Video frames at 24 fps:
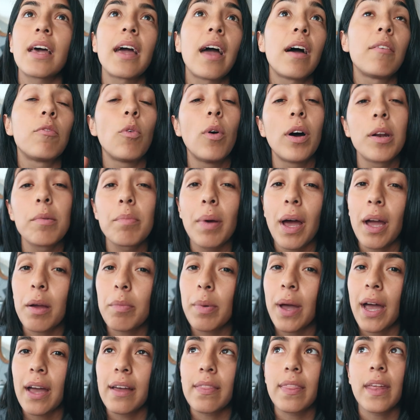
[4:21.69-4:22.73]
I have one
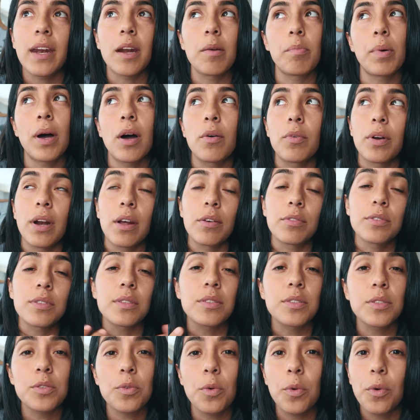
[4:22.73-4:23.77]
backpack that I bought when I was
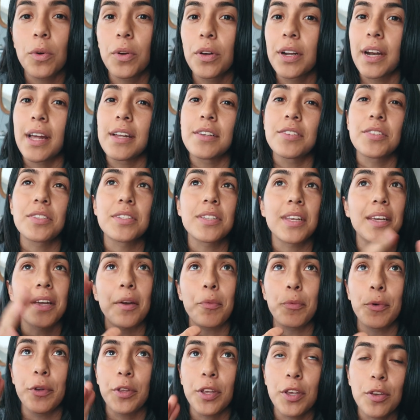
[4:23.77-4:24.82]
in school, and I just
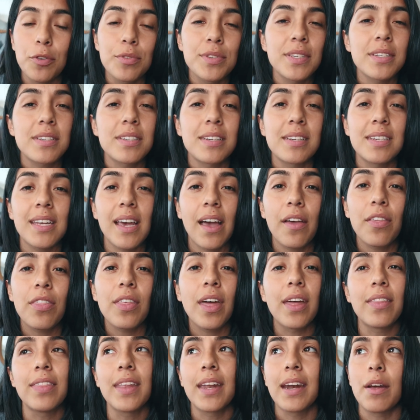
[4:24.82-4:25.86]
like will use it to death,
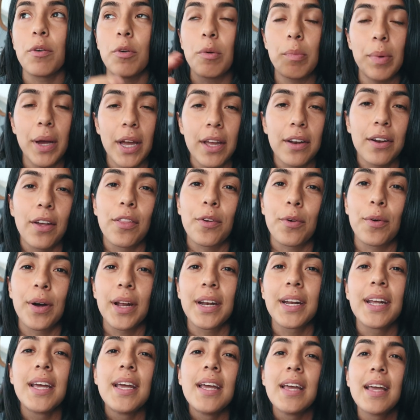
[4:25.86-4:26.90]
and then I will buy another
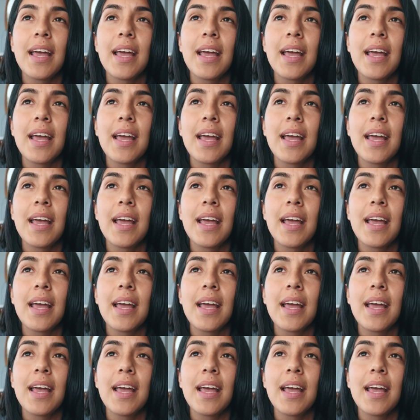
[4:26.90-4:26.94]
one.